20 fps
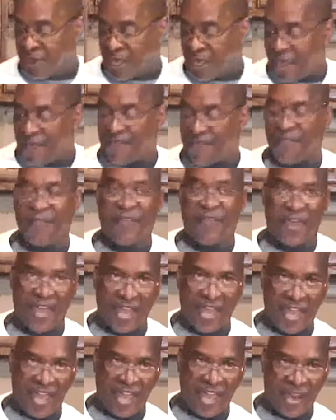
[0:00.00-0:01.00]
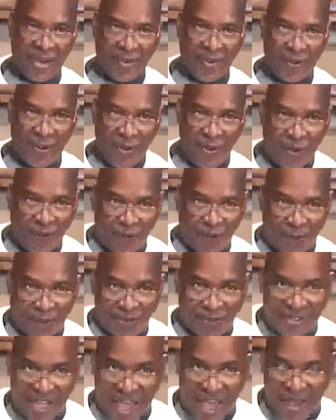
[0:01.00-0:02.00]
And then we'll
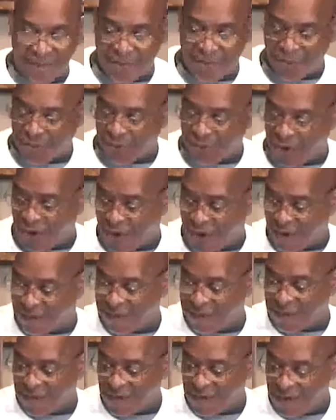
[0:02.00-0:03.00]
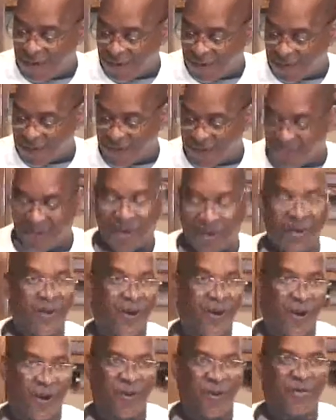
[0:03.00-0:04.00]
top it off with a
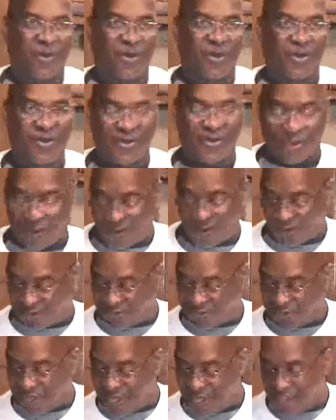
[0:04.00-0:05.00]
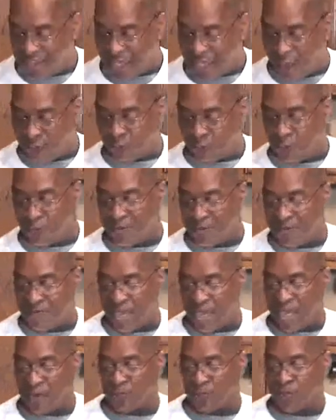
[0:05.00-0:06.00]
caramel sauce that will be
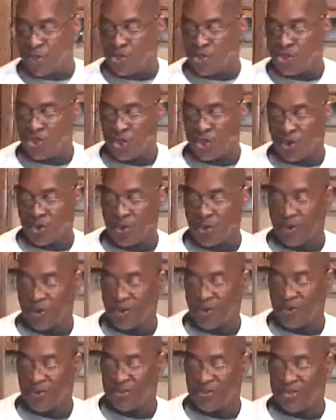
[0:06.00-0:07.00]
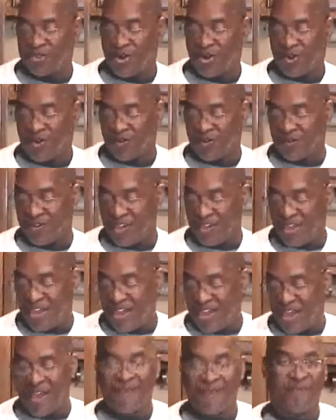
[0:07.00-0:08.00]
made with sugar, salt,
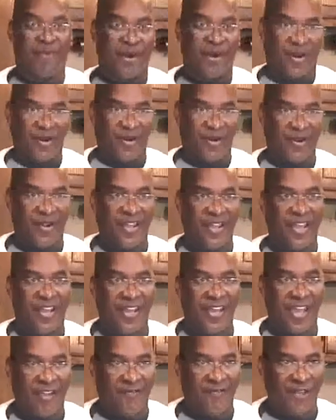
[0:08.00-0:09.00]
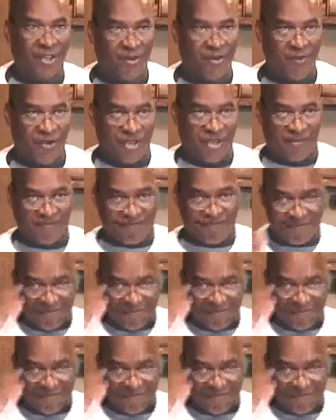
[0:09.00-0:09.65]
and butter and heavy cream.